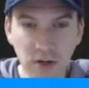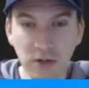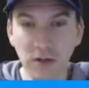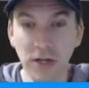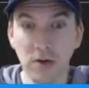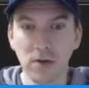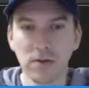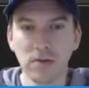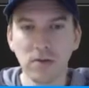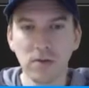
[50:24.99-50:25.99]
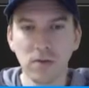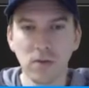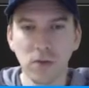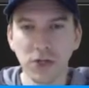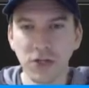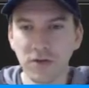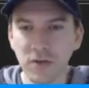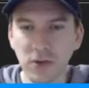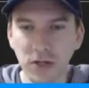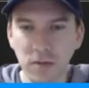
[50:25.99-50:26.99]
Do you like our original
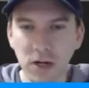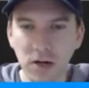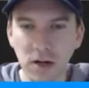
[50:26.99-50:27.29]
version better?